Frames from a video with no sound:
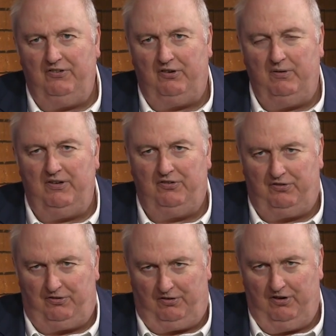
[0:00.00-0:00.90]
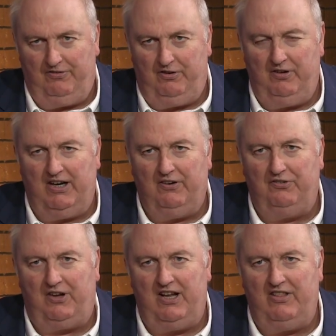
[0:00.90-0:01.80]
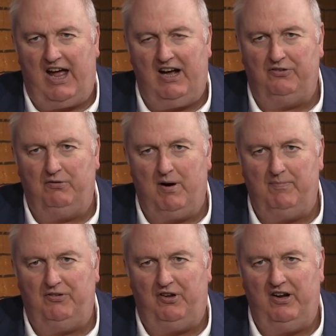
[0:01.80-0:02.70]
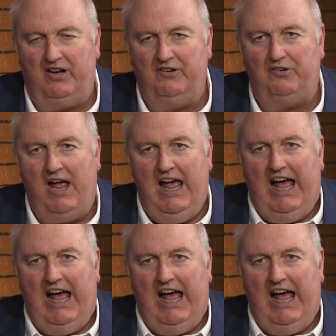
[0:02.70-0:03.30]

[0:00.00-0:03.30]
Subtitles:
so he's served 2 years in the House of Representatives